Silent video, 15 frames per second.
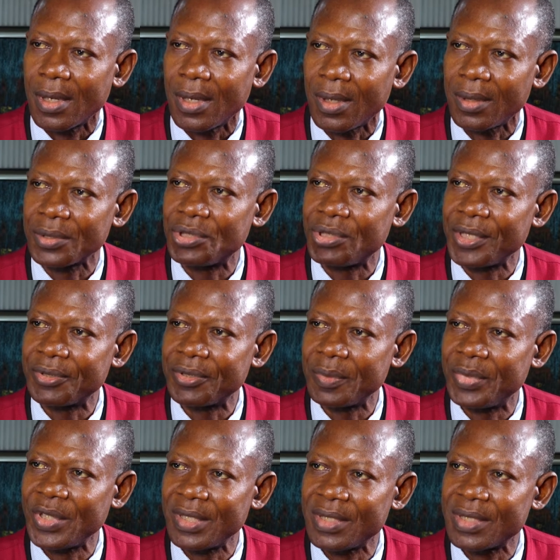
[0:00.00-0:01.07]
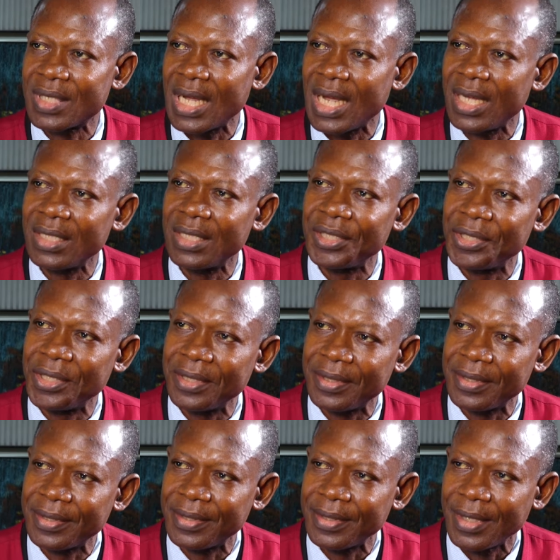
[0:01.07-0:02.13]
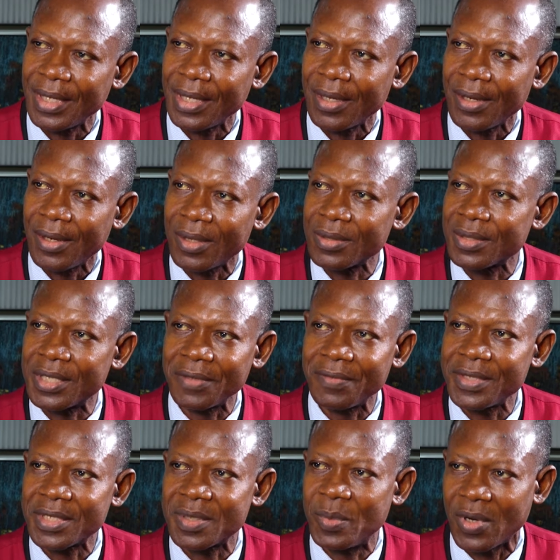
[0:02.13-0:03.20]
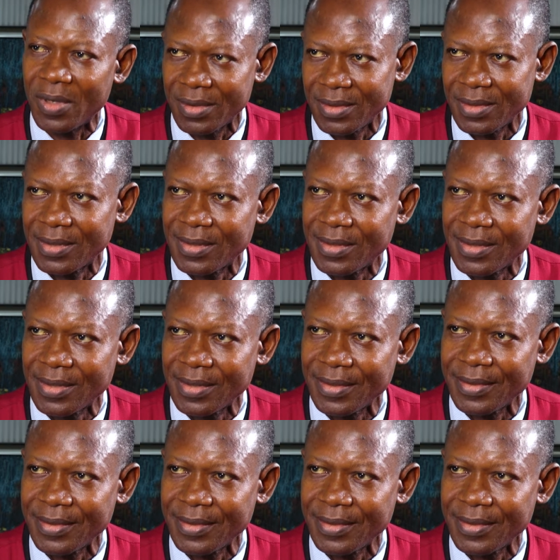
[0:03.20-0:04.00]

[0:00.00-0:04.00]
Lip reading: on treasury bills and the yield on savings bonds.